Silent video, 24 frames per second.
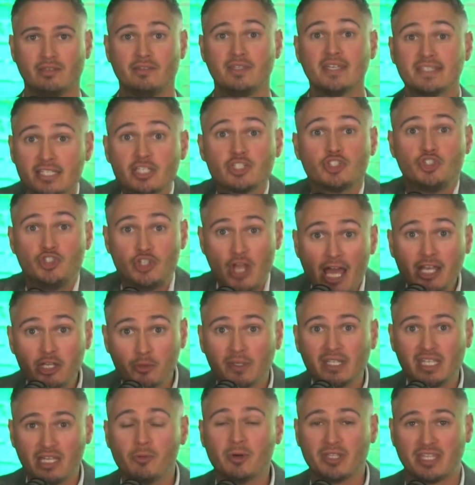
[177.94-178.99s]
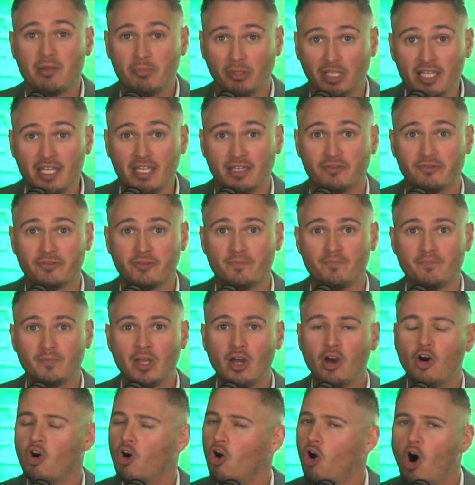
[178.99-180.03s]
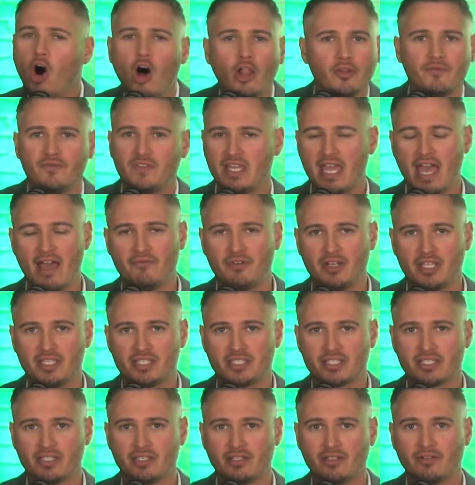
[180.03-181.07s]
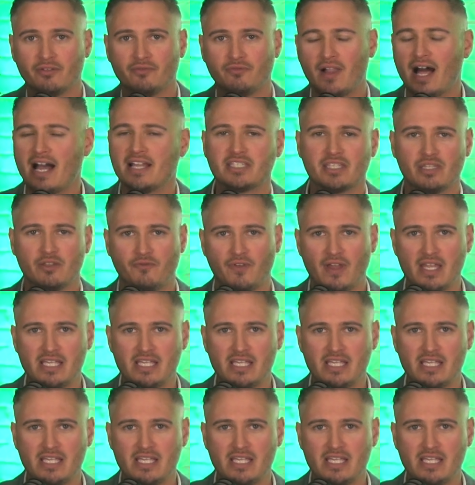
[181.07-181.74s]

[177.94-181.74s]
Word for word: This is genuinely what they believe. All of the evidence flies in the